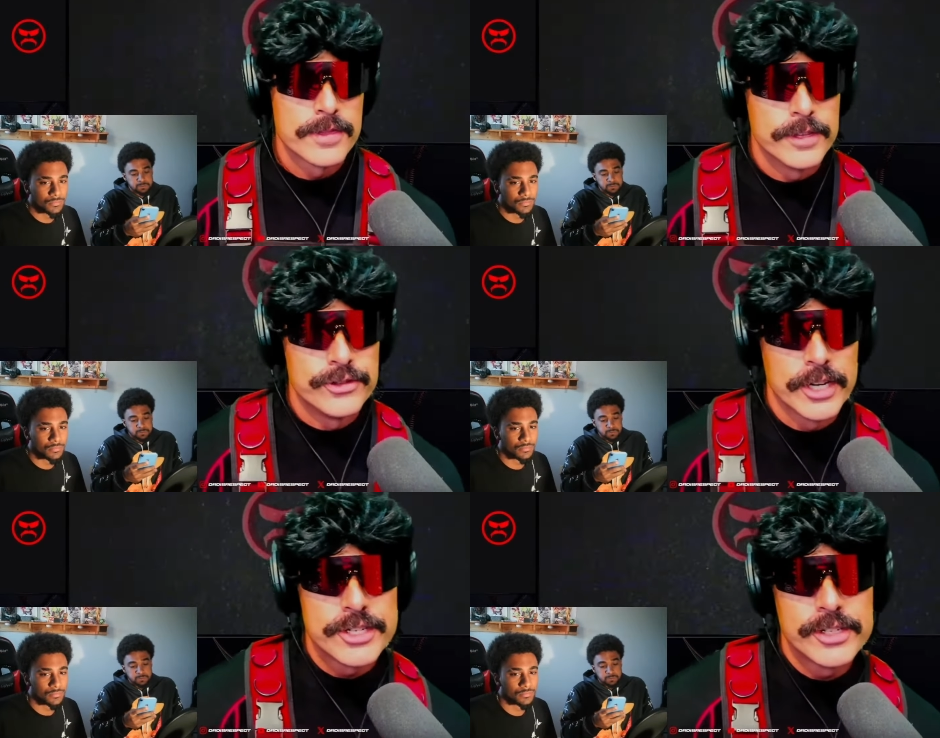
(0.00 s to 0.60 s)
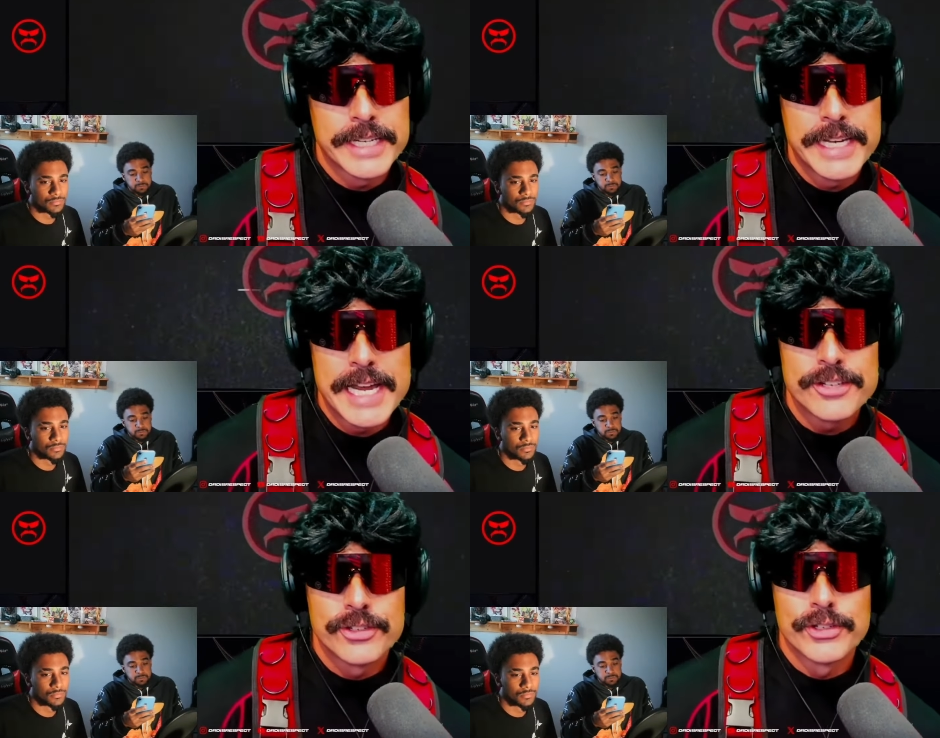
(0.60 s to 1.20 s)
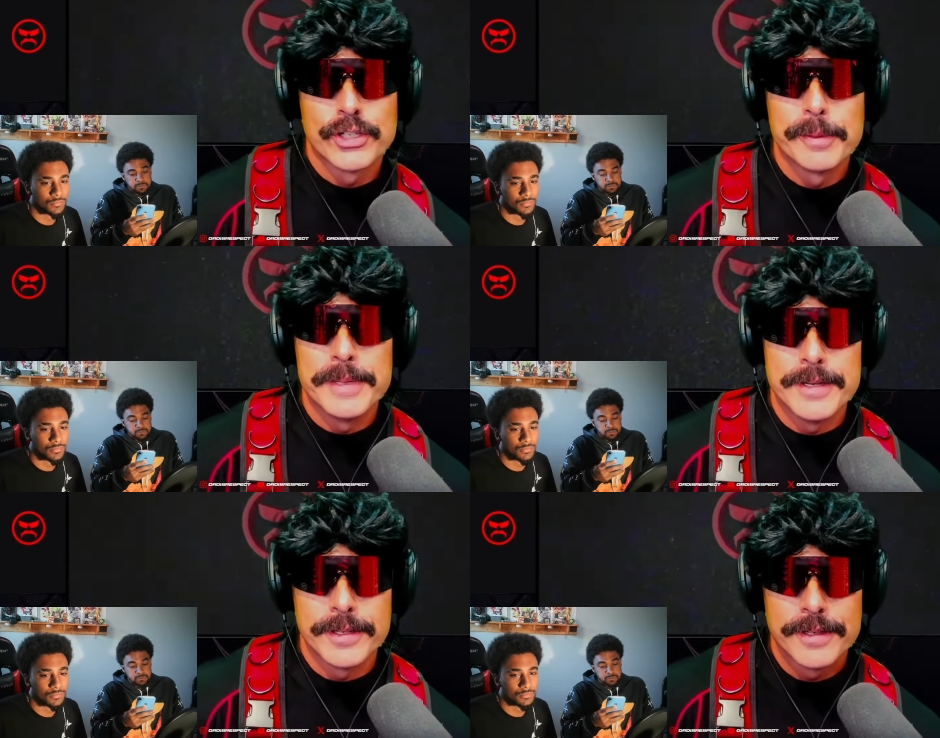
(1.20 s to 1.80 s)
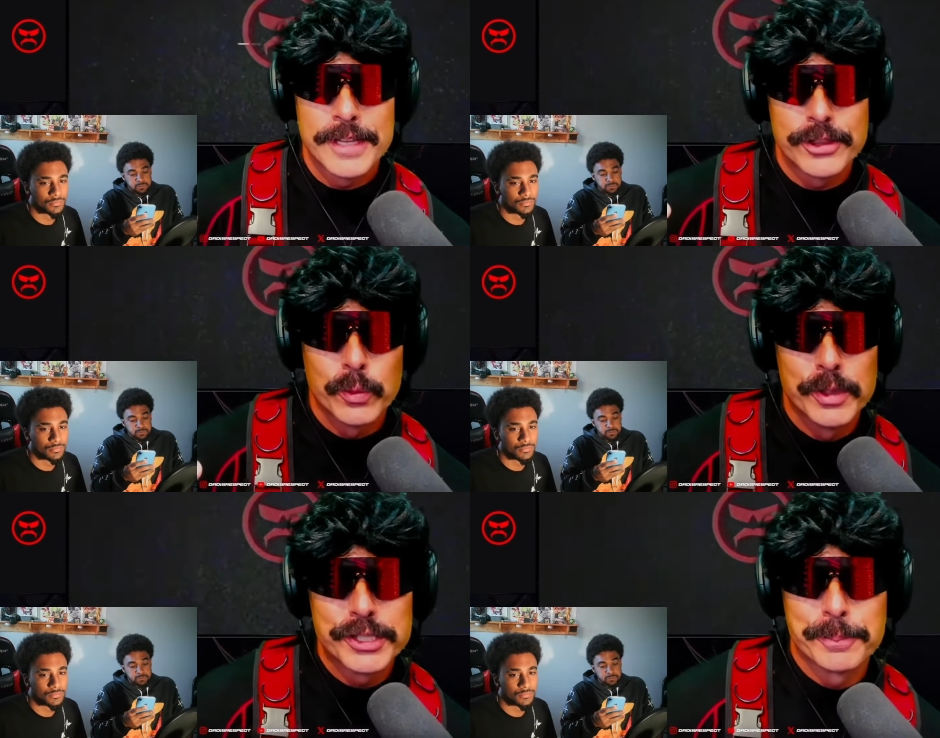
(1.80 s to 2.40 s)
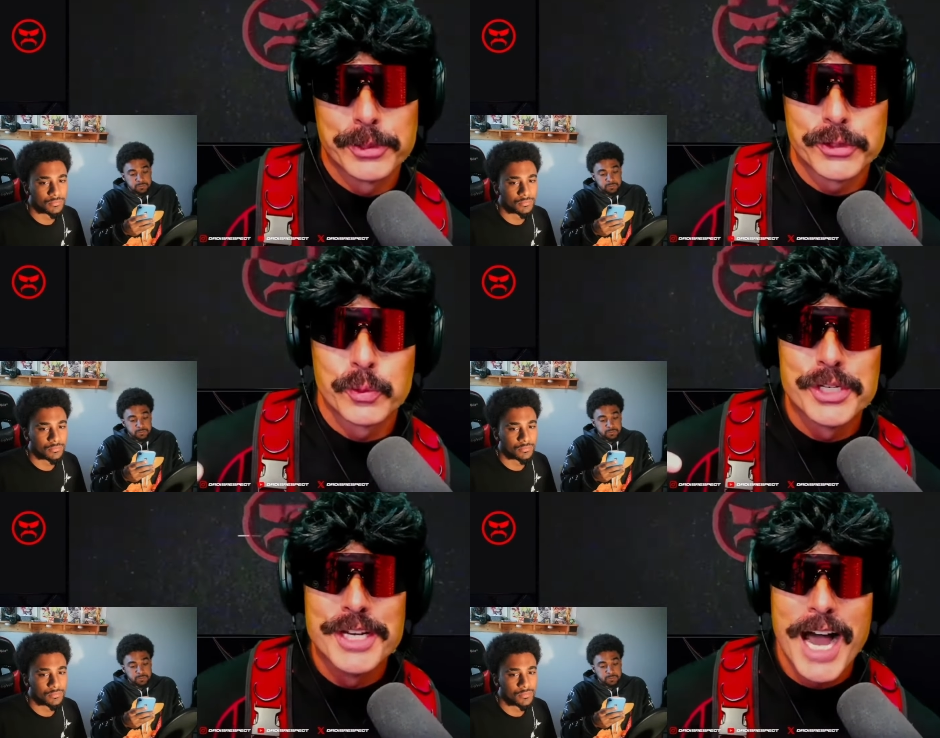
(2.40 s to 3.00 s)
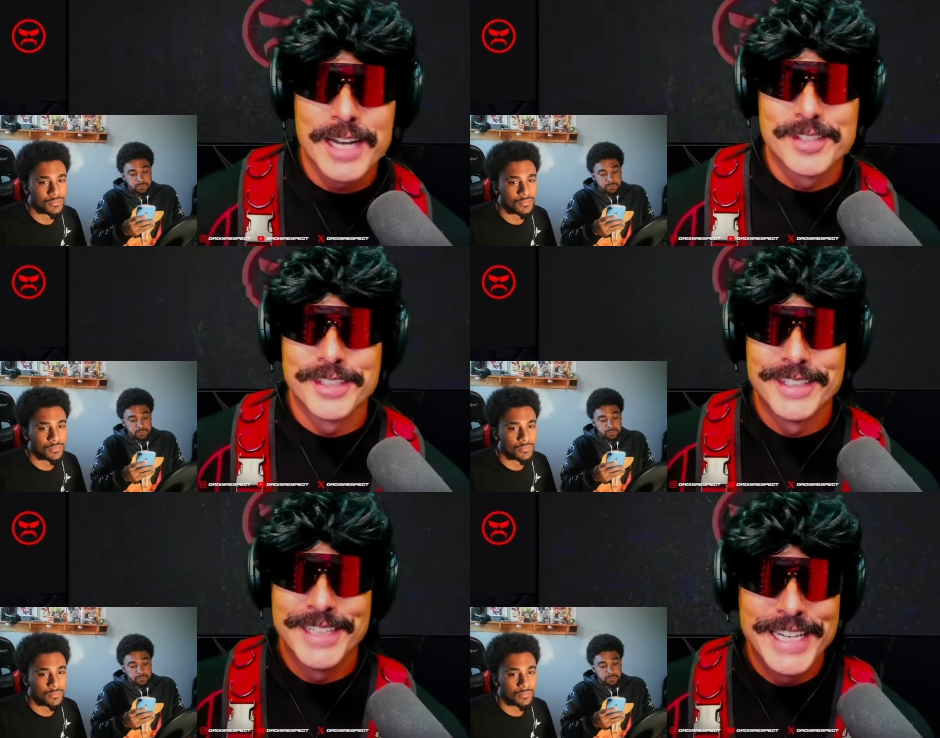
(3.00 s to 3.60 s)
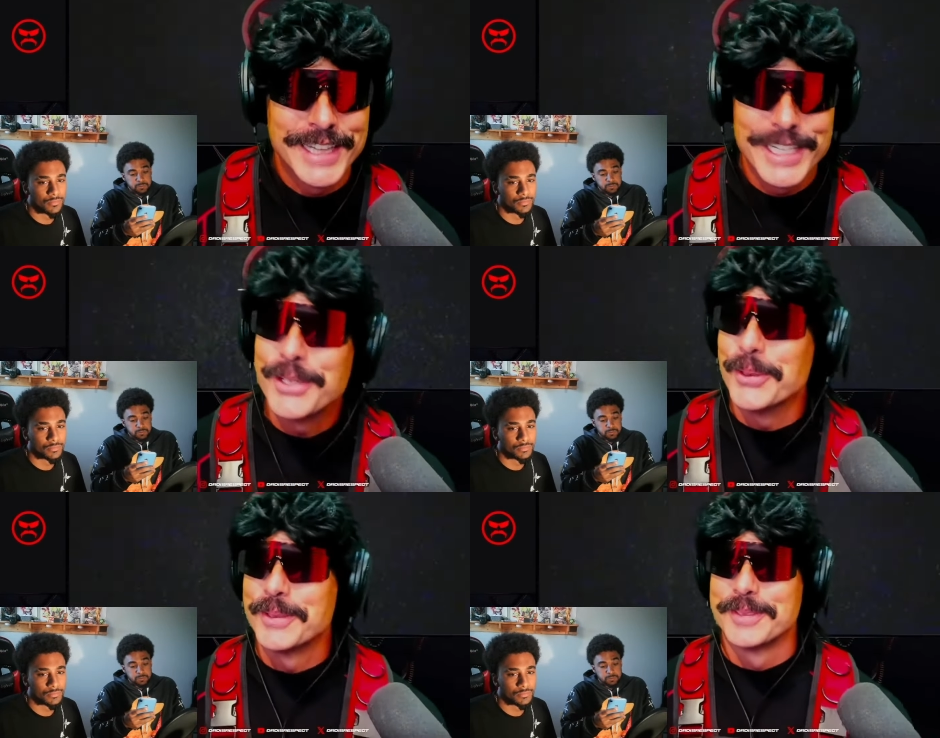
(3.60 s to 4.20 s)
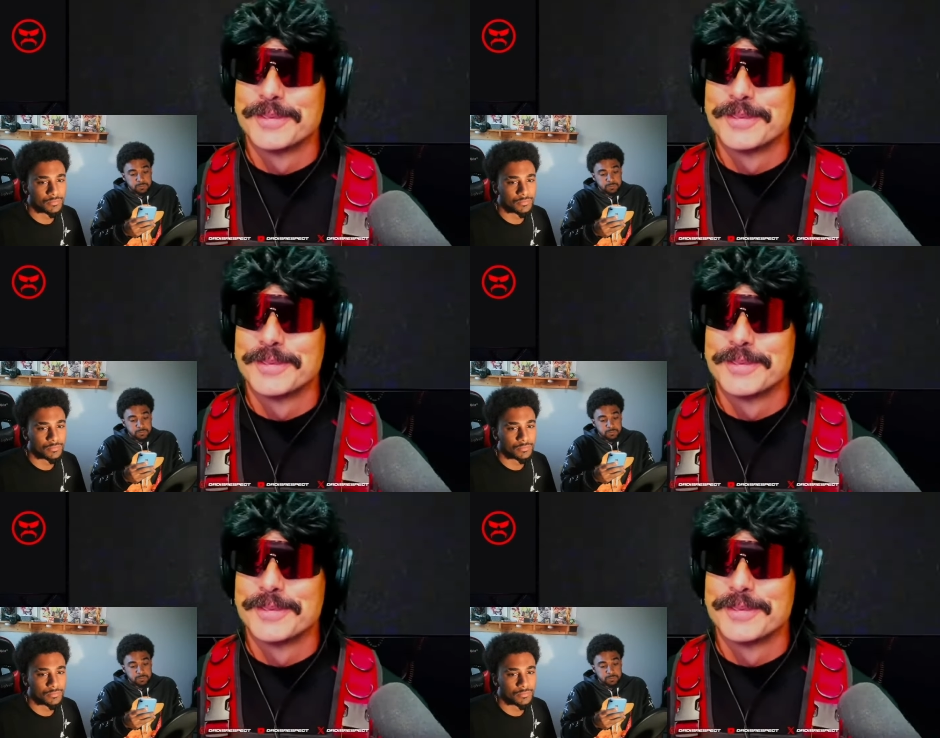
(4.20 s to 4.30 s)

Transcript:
Speaker 1: The judge in the case determined that the whispers were not illegal.